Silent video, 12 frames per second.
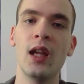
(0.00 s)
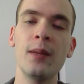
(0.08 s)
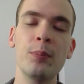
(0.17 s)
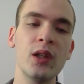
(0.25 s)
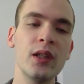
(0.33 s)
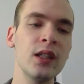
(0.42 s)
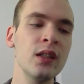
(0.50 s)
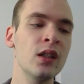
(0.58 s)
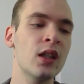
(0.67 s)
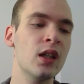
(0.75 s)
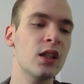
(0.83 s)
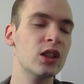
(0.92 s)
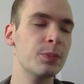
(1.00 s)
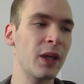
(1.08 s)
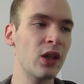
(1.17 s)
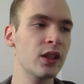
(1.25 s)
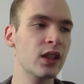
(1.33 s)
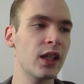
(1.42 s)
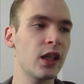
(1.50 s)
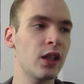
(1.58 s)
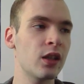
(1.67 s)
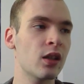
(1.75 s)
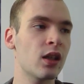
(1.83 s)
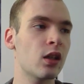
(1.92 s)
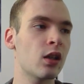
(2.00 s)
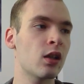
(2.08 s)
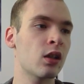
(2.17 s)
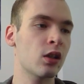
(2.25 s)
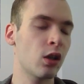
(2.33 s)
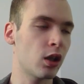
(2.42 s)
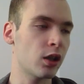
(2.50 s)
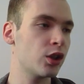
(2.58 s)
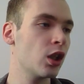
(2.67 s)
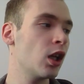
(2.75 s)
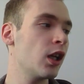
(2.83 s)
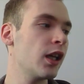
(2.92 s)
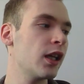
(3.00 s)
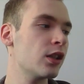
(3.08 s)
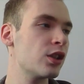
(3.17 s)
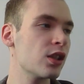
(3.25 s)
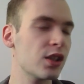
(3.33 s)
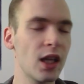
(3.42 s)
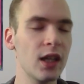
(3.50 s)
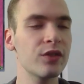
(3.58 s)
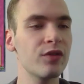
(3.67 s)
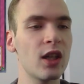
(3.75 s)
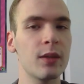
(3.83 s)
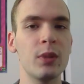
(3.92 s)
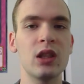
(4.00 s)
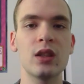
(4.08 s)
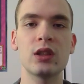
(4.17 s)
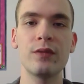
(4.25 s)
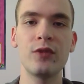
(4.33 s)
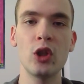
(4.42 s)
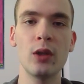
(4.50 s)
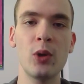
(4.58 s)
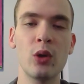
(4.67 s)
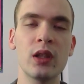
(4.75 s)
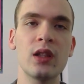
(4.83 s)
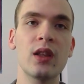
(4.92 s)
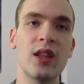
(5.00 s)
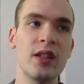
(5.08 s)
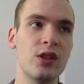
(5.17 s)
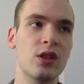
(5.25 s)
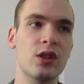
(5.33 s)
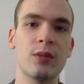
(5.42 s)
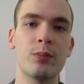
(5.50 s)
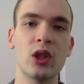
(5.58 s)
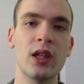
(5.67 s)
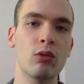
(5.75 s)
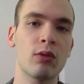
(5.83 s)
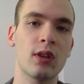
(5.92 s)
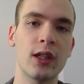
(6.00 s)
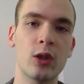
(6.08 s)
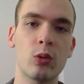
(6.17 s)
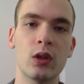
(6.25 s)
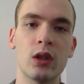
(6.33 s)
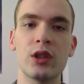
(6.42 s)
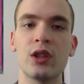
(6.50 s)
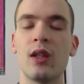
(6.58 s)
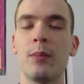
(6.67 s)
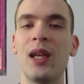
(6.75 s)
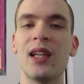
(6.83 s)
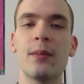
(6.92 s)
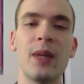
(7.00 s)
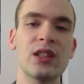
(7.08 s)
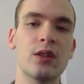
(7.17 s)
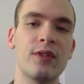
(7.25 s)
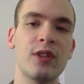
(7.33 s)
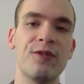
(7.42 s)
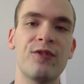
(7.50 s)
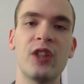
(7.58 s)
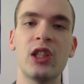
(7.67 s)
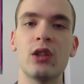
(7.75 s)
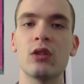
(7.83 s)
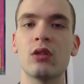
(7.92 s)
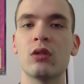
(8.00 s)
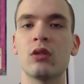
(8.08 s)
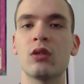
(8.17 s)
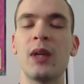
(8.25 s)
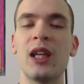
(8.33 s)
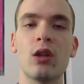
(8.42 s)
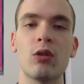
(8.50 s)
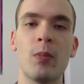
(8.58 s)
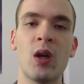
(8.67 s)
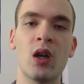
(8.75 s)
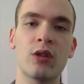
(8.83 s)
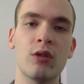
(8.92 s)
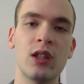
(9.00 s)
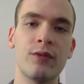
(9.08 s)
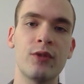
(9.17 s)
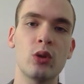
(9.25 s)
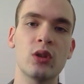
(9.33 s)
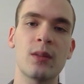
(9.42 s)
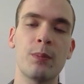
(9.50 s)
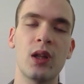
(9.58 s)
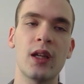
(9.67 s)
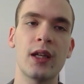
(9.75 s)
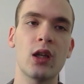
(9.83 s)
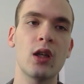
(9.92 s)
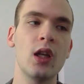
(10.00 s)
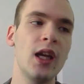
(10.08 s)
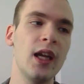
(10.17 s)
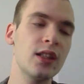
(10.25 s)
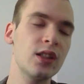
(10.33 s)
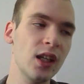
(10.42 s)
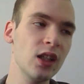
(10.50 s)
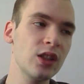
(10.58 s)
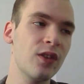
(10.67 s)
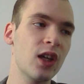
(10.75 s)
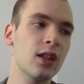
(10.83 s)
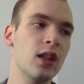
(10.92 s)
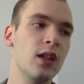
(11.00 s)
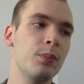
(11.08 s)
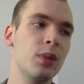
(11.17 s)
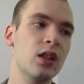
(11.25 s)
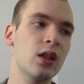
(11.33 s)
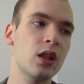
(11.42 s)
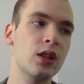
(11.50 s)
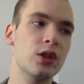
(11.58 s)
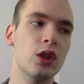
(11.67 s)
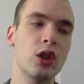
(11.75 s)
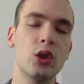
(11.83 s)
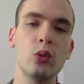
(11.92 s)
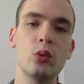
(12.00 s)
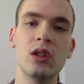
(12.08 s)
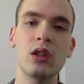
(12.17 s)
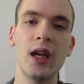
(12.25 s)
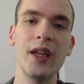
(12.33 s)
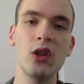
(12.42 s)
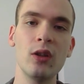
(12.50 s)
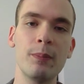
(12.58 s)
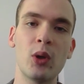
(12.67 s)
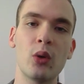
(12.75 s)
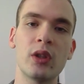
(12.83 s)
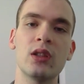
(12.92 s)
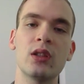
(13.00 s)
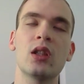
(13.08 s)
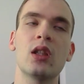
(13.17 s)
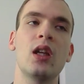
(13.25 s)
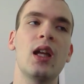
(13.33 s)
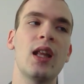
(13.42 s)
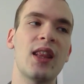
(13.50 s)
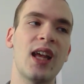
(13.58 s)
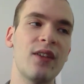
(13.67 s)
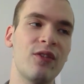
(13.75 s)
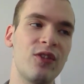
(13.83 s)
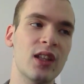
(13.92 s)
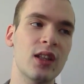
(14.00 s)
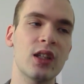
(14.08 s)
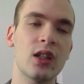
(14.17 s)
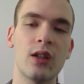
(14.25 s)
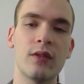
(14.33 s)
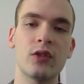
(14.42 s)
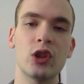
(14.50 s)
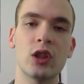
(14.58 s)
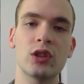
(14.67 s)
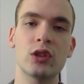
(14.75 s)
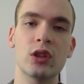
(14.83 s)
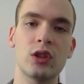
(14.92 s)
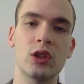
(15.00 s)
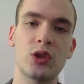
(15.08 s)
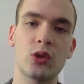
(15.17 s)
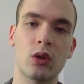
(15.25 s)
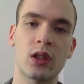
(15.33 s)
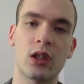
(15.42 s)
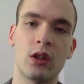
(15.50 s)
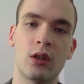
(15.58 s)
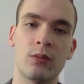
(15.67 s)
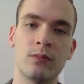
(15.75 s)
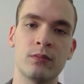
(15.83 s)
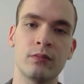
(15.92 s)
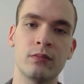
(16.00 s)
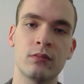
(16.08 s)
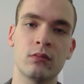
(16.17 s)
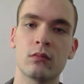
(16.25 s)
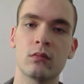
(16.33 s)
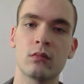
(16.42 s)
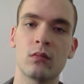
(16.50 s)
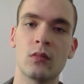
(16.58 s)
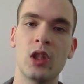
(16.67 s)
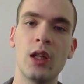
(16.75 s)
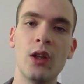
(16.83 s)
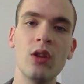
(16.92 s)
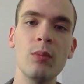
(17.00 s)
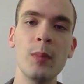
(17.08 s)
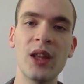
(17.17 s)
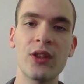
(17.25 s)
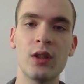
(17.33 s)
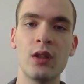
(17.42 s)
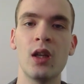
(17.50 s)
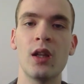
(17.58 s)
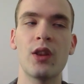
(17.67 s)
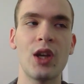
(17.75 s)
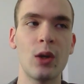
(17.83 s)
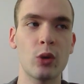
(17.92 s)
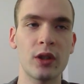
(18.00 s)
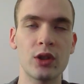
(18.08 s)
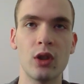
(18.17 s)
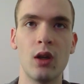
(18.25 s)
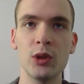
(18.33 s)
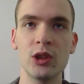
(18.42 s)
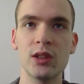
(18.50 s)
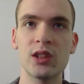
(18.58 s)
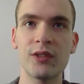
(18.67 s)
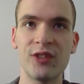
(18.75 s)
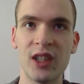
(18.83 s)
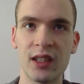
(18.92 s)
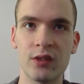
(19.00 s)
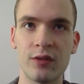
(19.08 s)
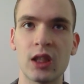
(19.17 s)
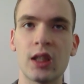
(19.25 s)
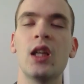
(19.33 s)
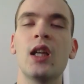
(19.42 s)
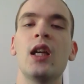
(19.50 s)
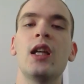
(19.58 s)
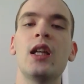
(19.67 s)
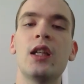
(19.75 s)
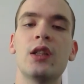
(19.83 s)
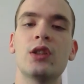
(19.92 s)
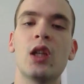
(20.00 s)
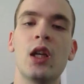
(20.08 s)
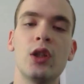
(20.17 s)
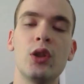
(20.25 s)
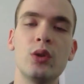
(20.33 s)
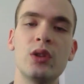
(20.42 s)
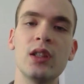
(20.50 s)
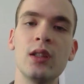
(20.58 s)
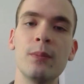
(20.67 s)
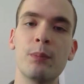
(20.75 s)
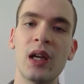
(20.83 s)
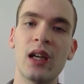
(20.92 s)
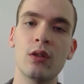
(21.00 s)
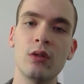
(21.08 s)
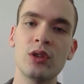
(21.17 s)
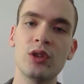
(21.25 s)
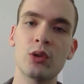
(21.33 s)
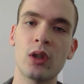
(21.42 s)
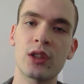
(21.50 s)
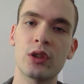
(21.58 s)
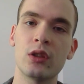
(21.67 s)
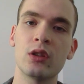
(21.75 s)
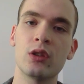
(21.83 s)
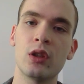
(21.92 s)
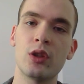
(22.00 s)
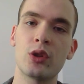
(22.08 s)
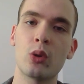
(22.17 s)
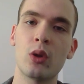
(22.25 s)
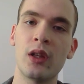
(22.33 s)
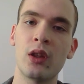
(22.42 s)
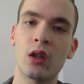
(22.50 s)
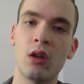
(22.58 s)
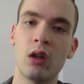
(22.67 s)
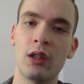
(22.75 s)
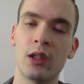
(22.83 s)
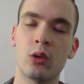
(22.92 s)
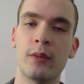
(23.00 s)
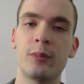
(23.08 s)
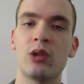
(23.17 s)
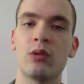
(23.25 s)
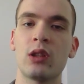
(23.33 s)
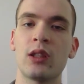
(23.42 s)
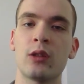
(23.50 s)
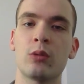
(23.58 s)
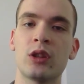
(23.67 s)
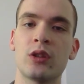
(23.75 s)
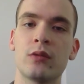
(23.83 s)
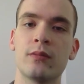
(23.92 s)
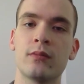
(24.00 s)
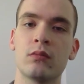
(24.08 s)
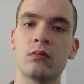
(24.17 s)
And playing spell negating cards, it's satisfying because if your opponent thinks he's going to bring out Relinquished and then make a mess of your field, make a mockery of you as a player, it's satisfying because you deny your opponent that feeling of just destroying you. Another method that works almost as effectively is using back row destruction to destroy the card equipped to Relinquished.